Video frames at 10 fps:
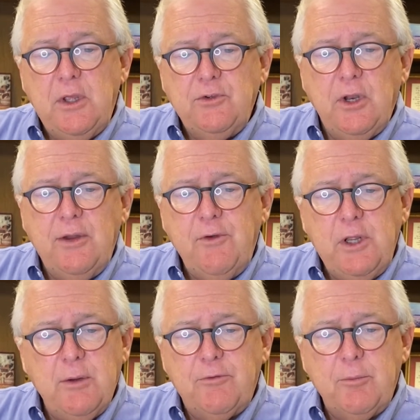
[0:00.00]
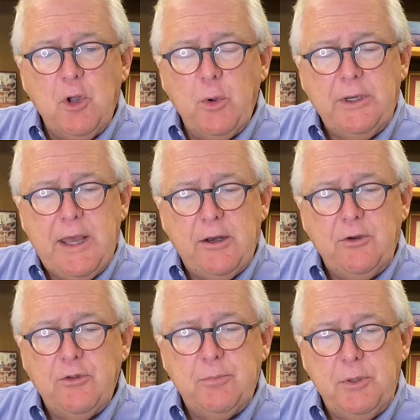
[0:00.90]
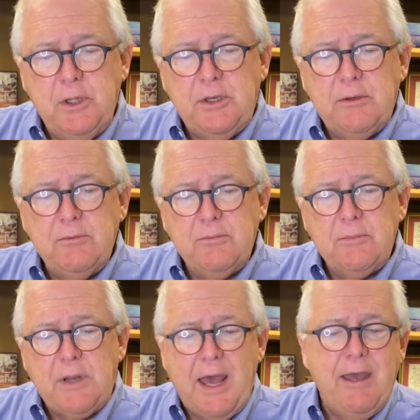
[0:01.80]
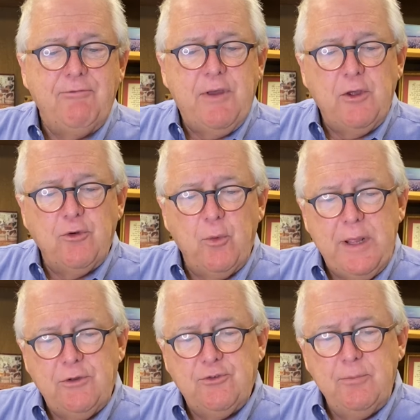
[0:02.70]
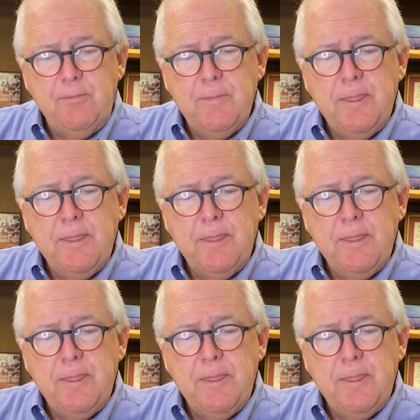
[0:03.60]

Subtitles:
deliver him from going down into the pit. I have found a ransom.